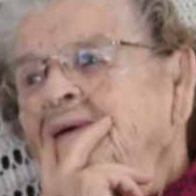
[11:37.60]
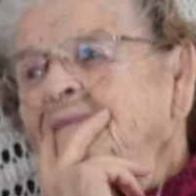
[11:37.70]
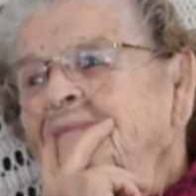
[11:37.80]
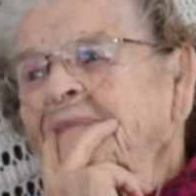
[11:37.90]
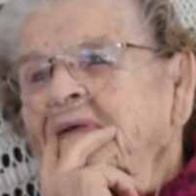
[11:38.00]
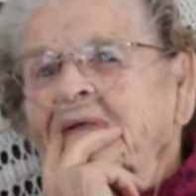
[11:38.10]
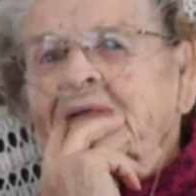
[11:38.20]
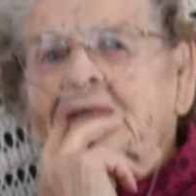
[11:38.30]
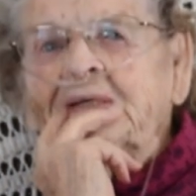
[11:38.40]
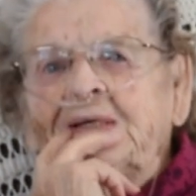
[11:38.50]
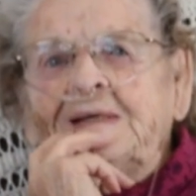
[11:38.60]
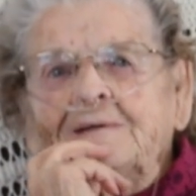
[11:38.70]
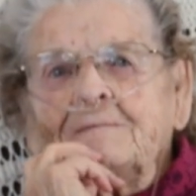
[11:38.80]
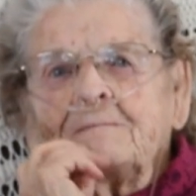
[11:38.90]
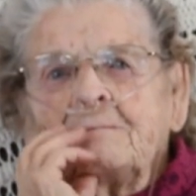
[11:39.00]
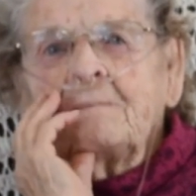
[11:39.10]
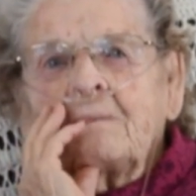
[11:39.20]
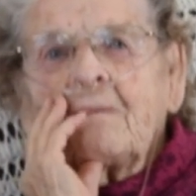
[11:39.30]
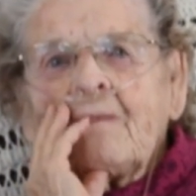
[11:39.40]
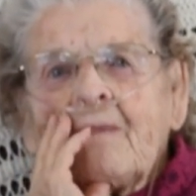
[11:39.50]
Now, when did you move here onto this
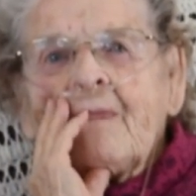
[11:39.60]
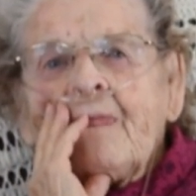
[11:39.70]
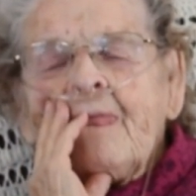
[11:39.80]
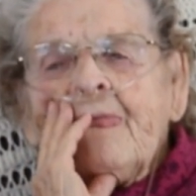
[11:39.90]
farm?